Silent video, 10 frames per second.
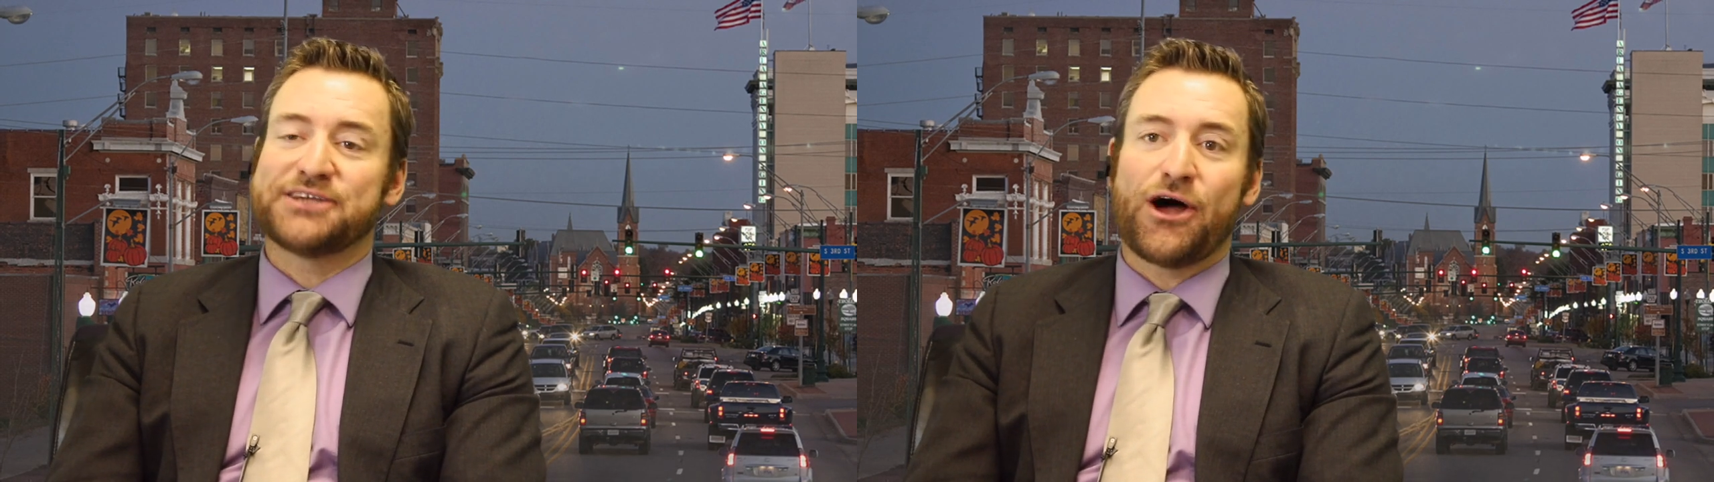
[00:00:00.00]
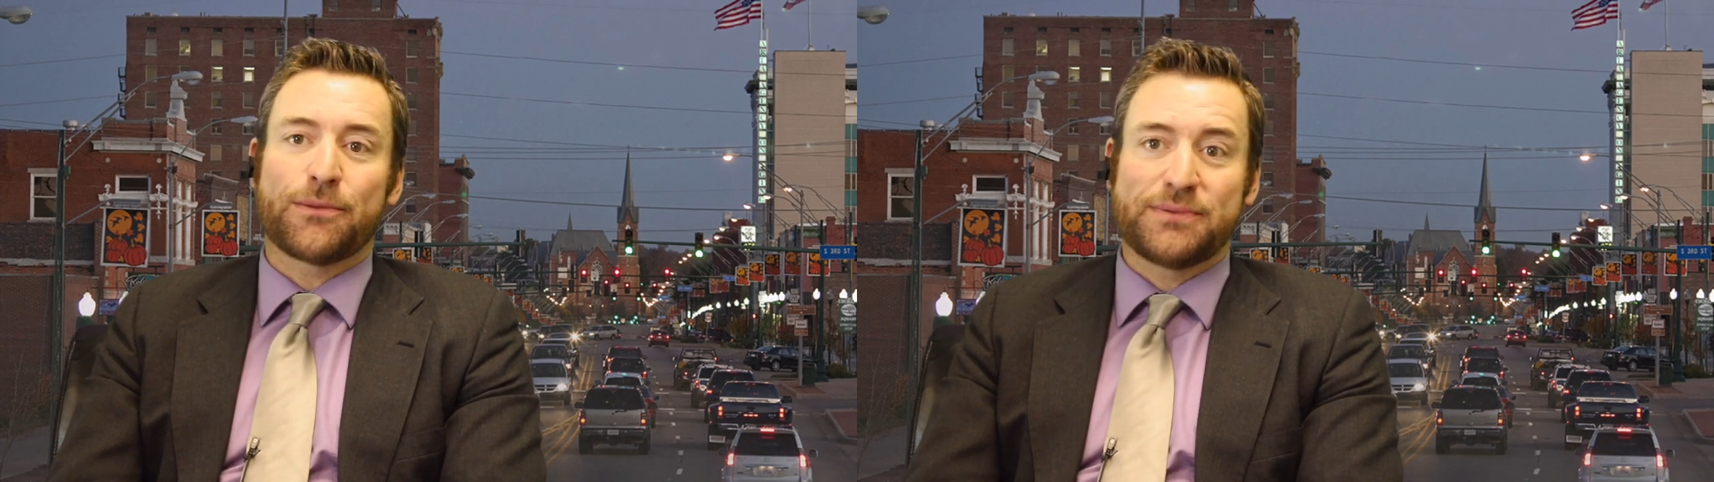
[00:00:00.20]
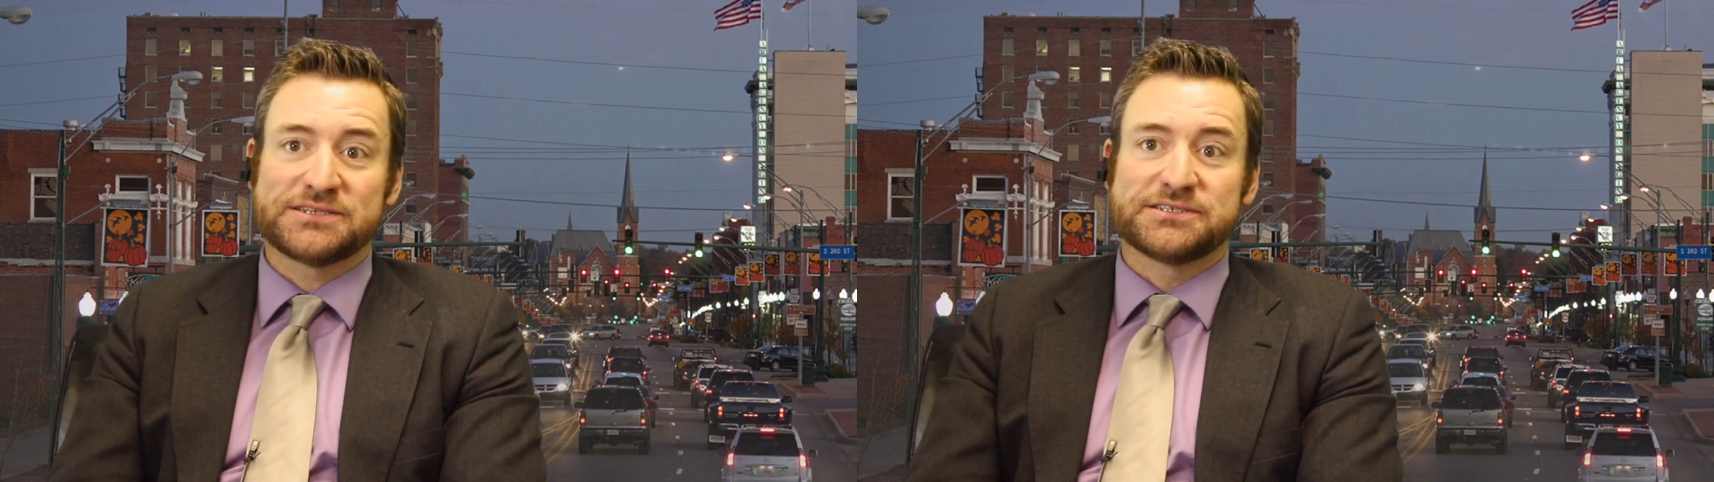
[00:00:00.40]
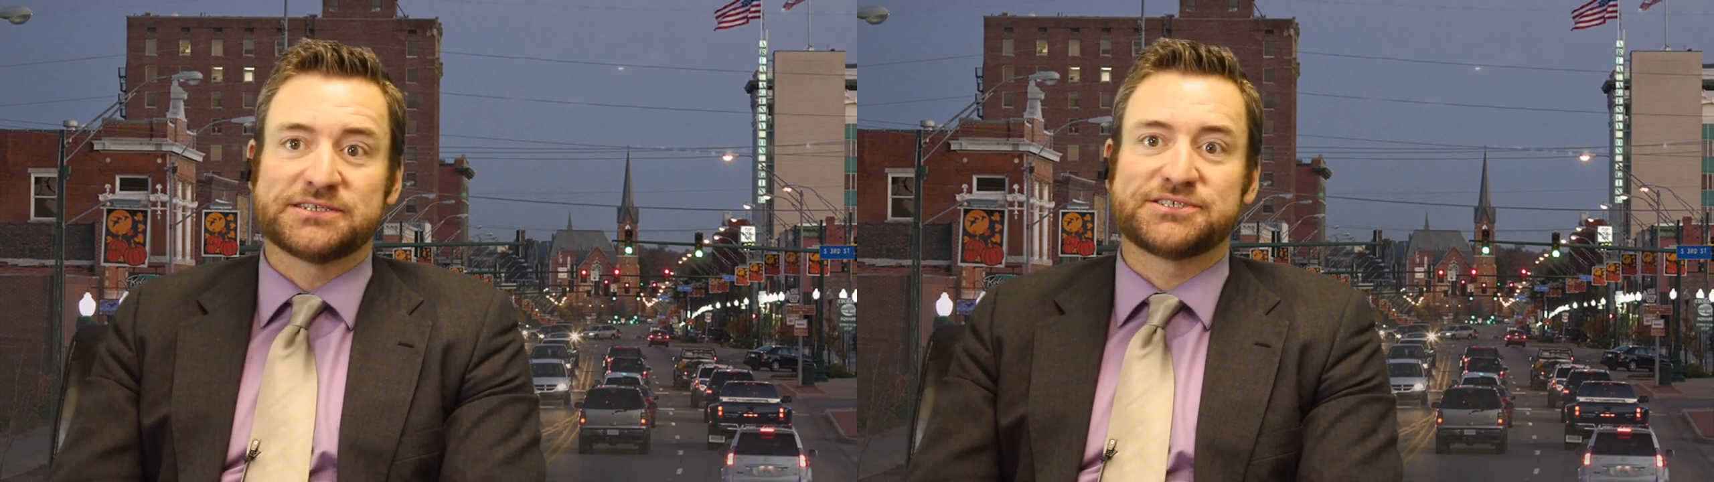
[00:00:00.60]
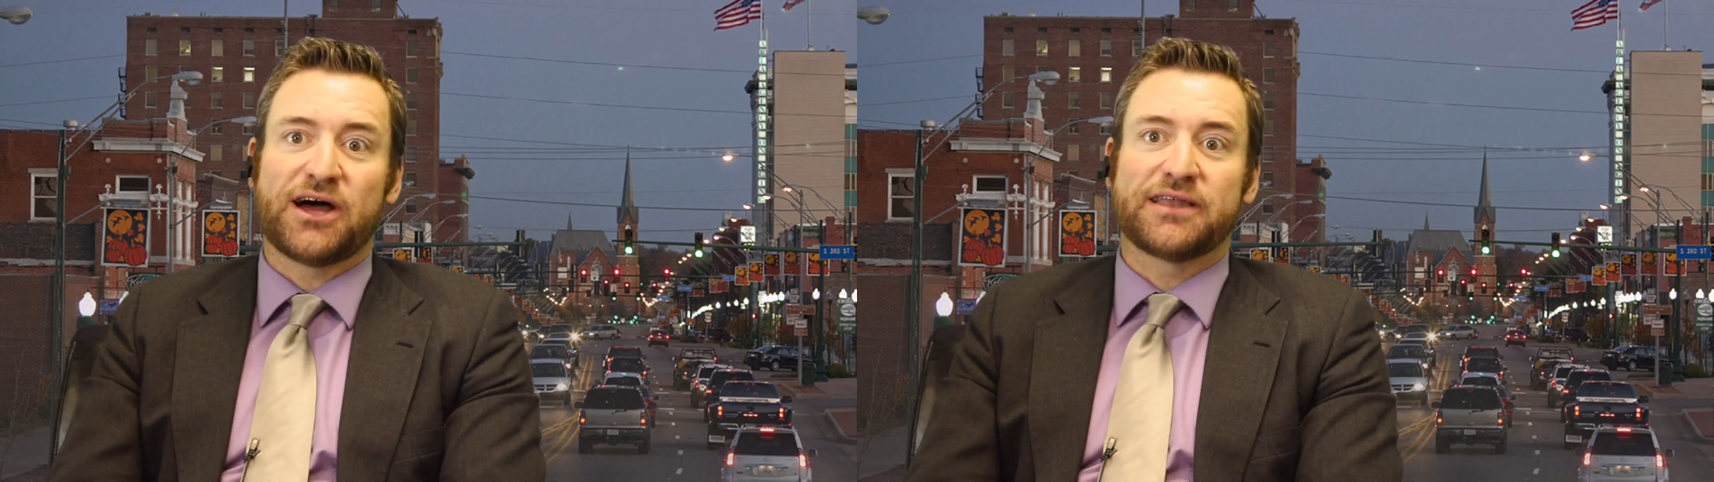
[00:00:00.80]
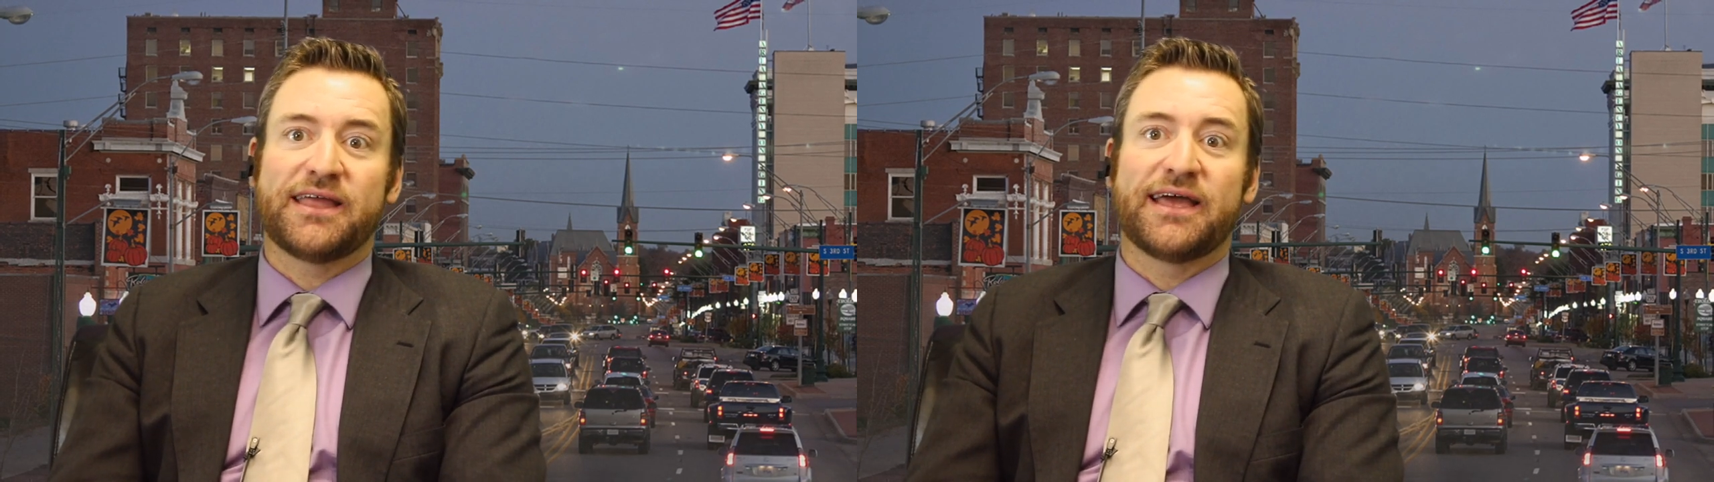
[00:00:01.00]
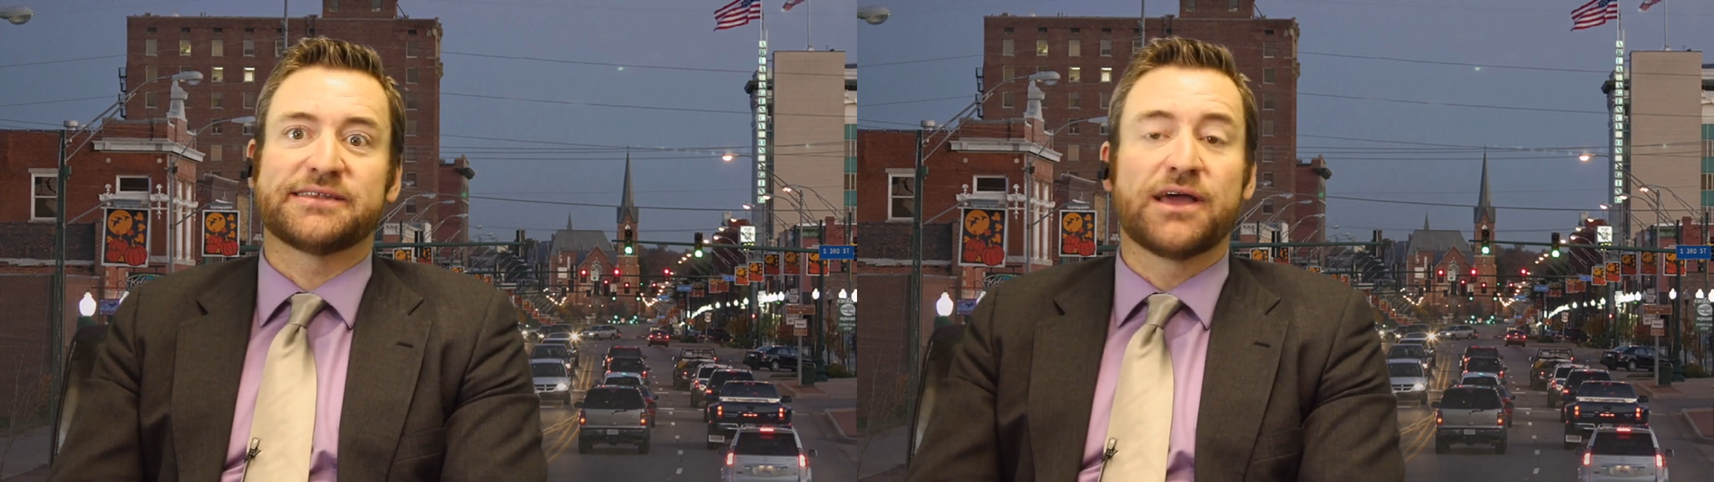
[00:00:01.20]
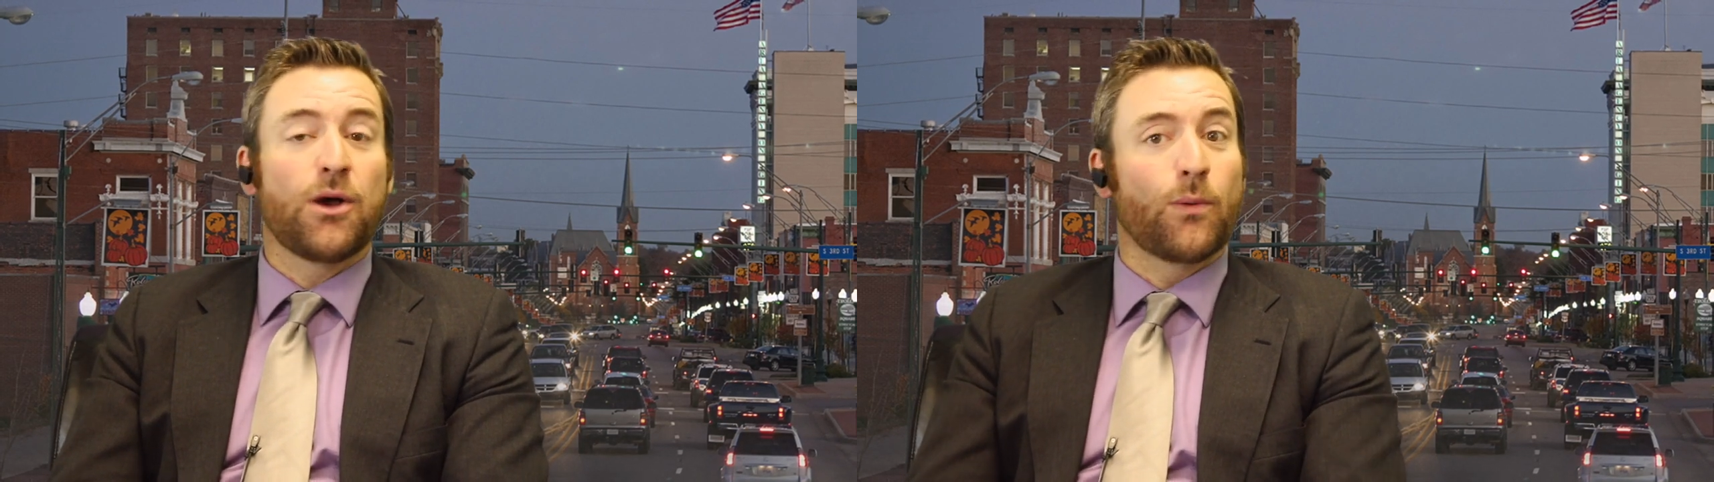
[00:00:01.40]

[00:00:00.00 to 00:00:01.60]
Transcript: talkbusiness.net.